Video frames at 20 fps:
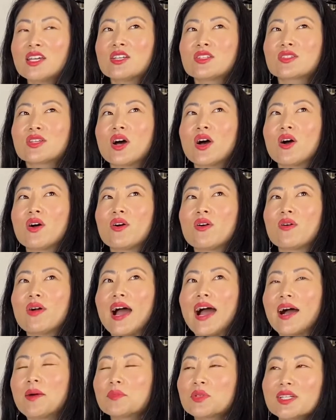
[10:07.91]
So
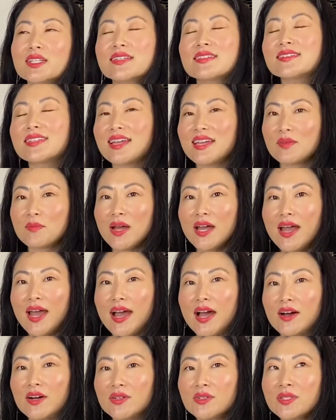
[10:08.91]
I'm gonna stay in my
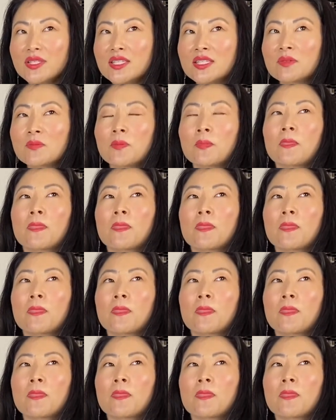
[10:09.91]
house